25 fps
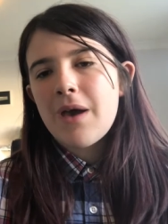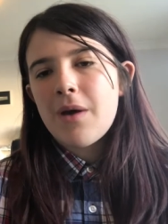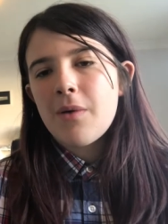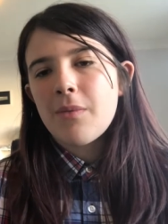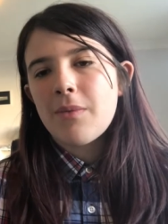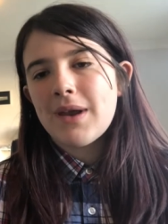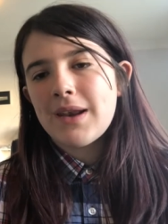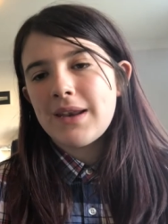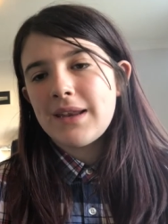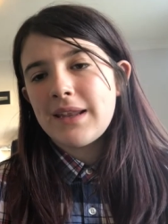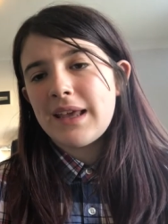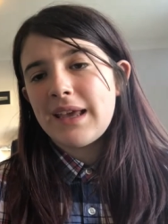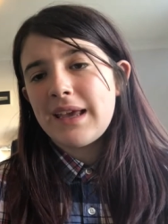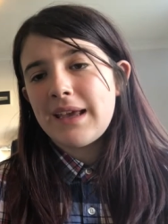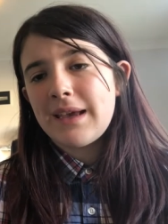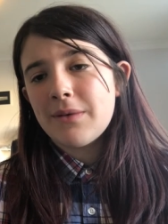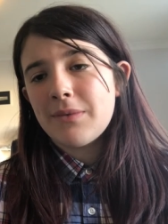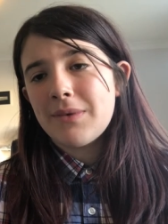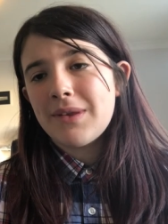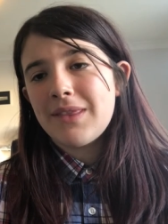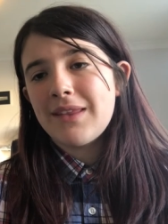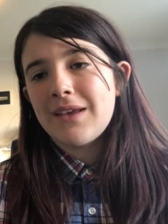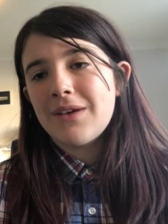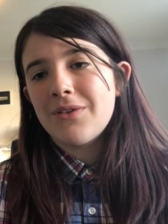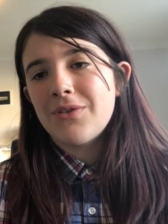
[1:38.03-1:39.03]
when he
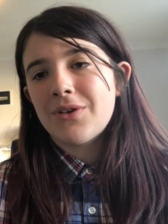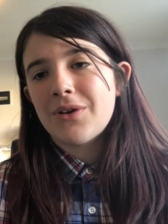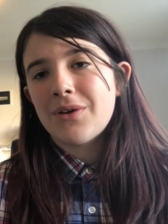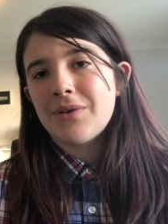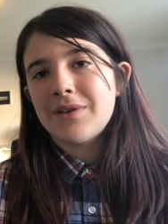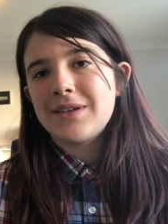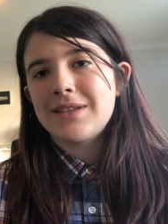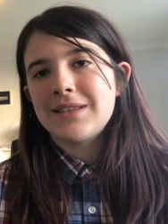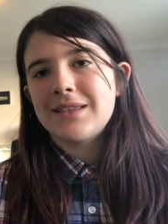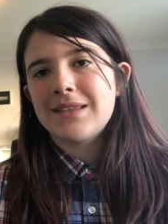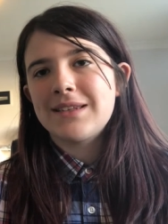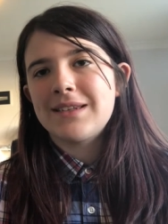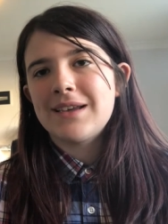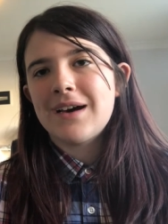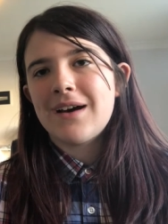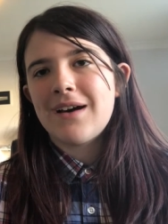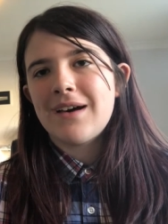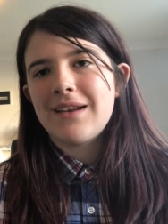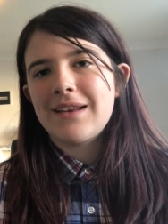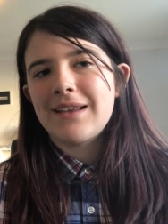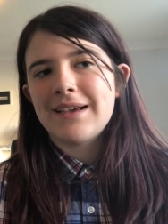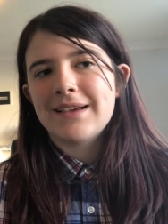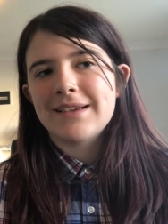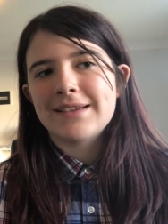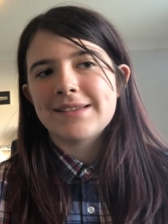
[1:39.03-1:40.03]
when they were going to the
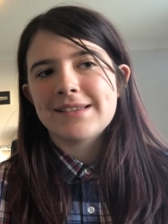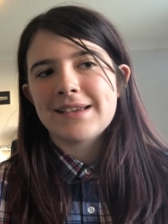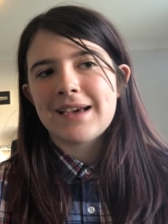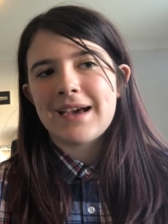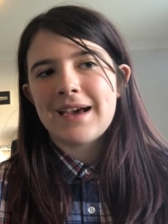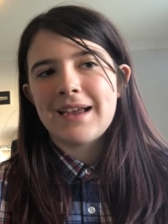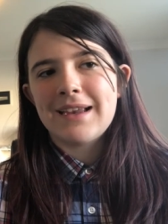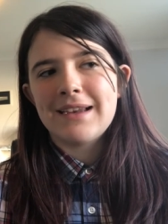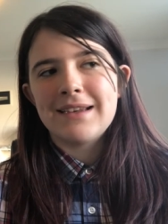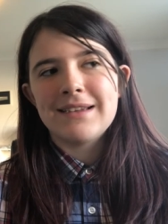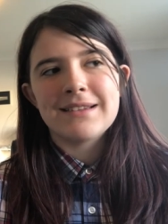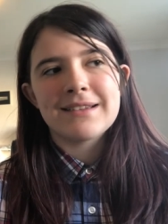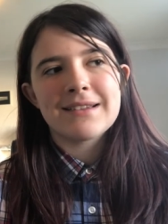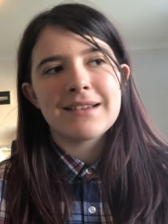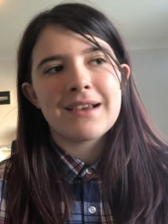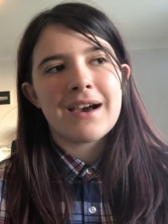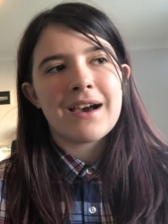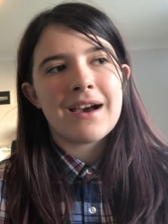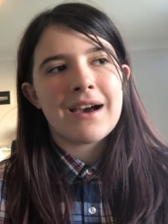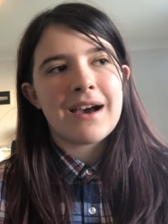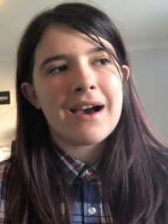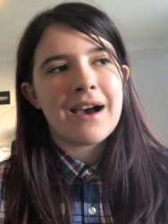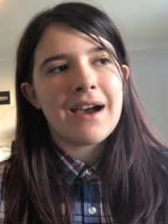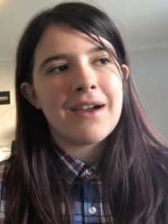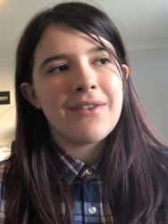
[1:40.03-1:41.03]
TARDIS, and
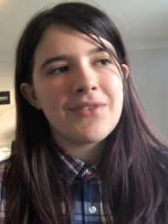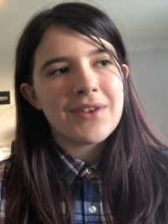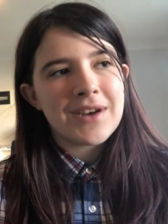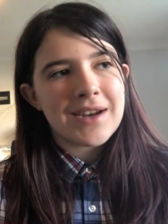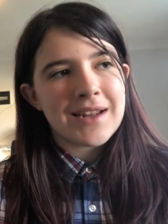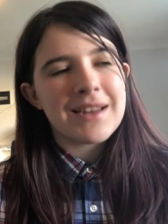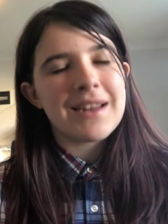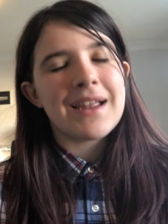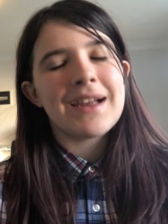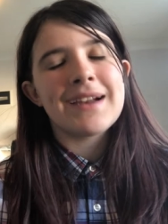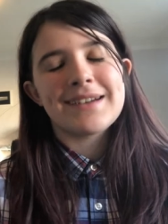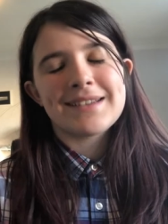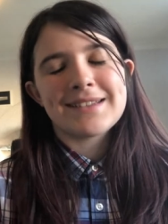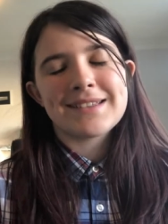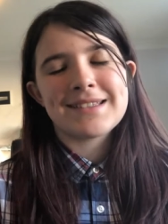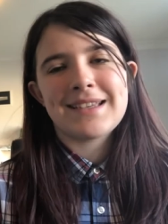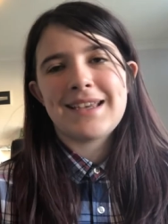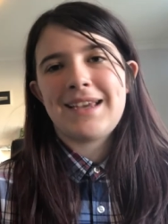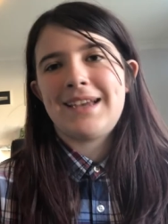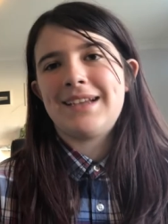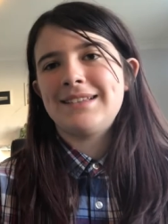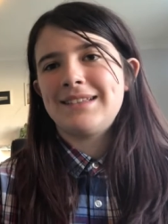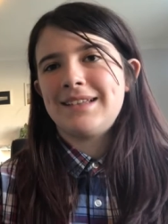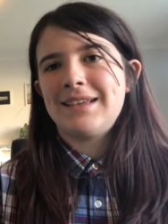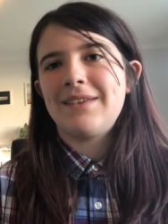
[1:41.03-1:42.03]
I really liked
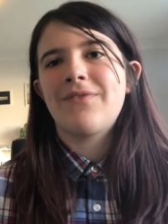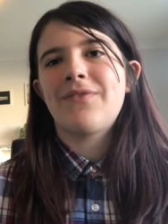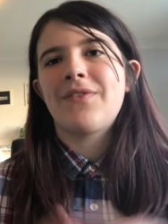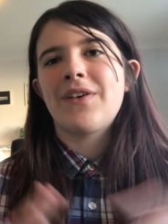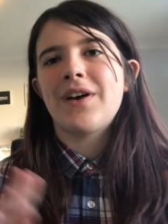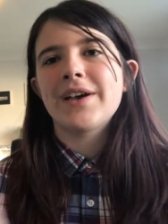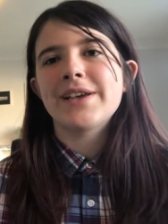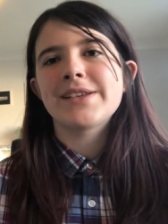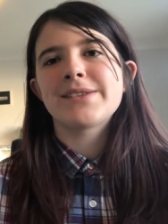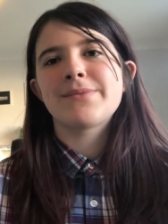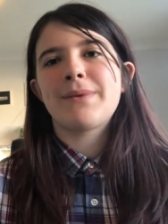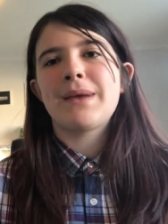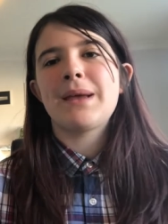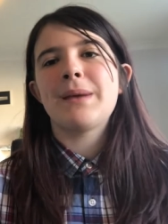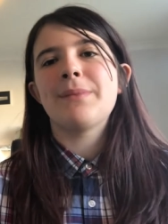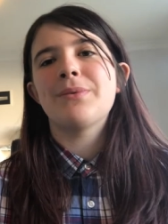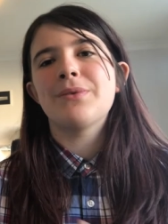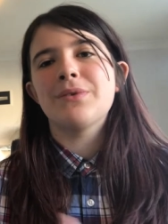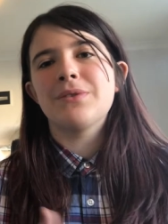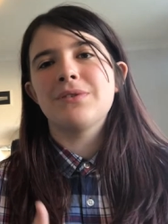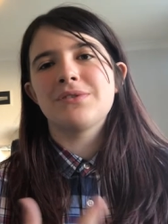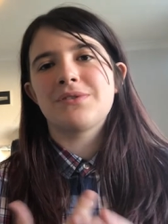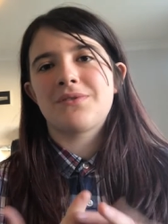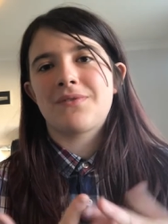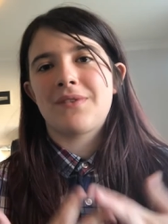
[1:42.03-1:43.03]
seeing the first
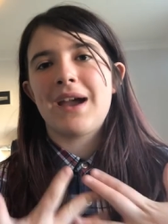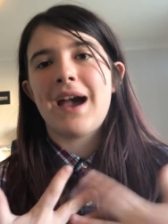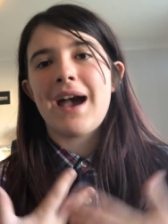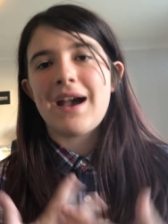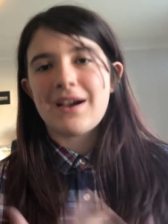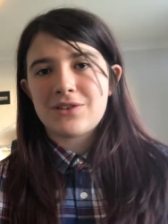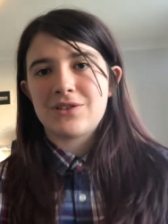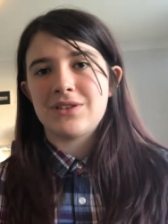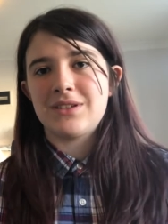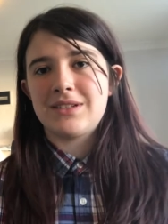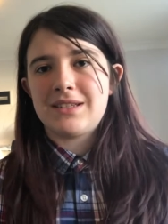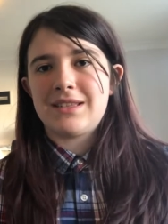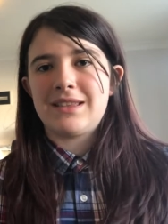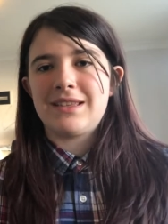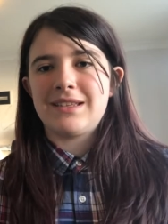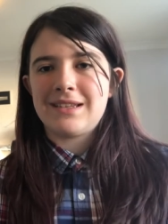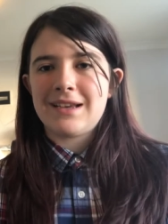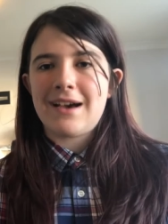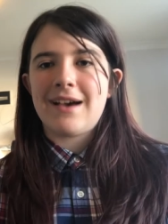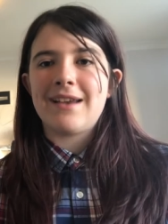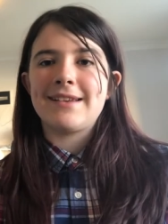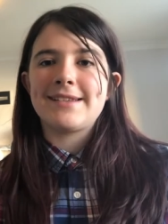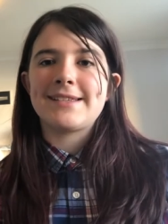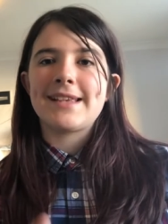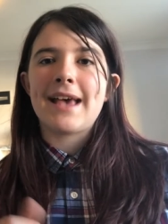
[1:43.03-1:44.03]
people's reactions to the
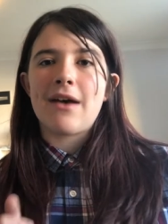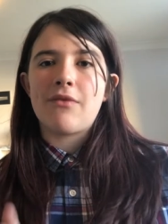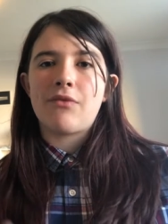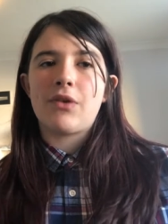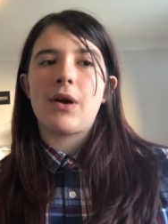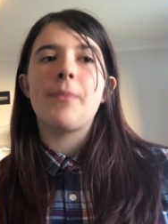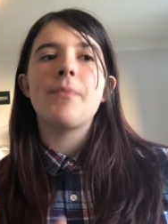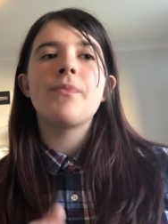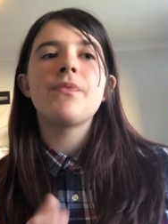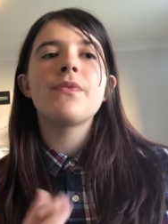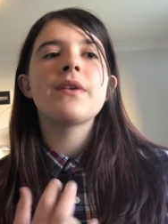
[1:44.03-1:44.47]
TARDIS ever.